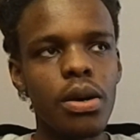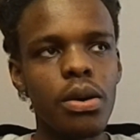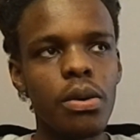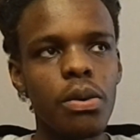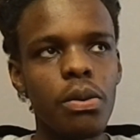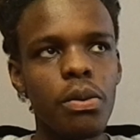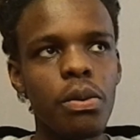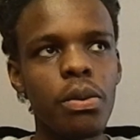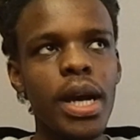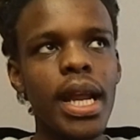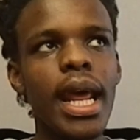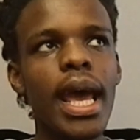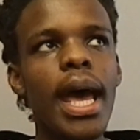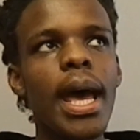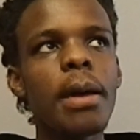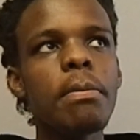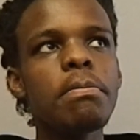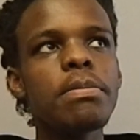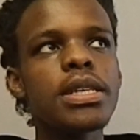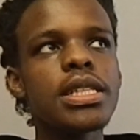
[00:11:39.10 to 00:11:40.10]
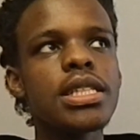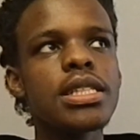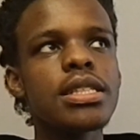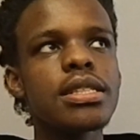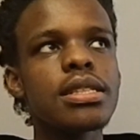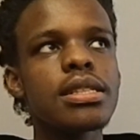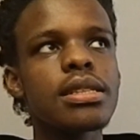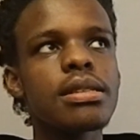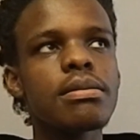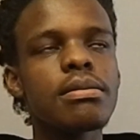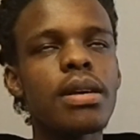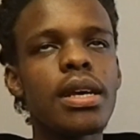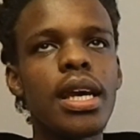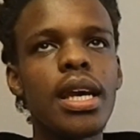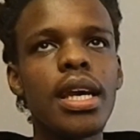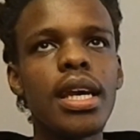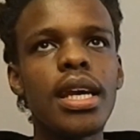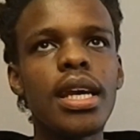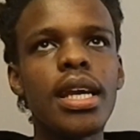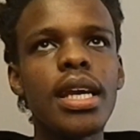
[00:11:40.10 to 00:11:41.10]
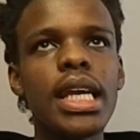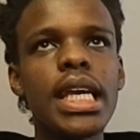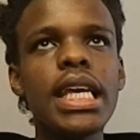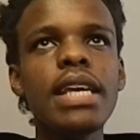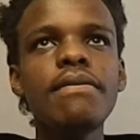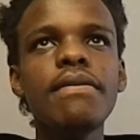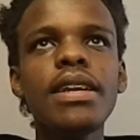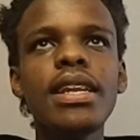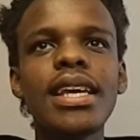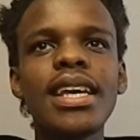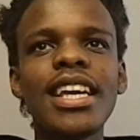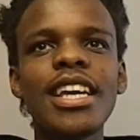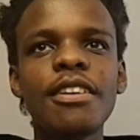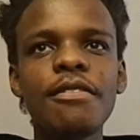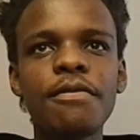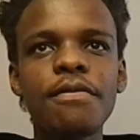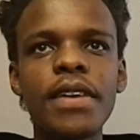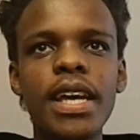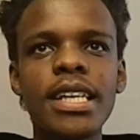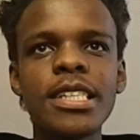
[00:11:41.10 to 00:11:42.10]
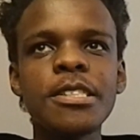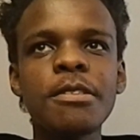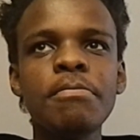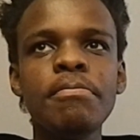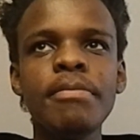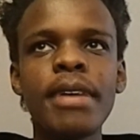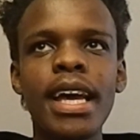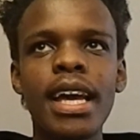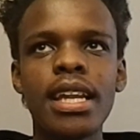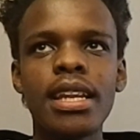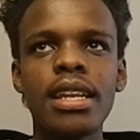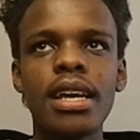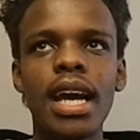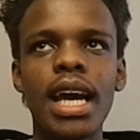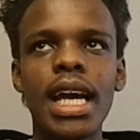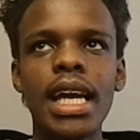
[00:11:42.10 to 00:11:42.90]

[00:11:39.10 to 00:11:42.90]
What happens, even if as a man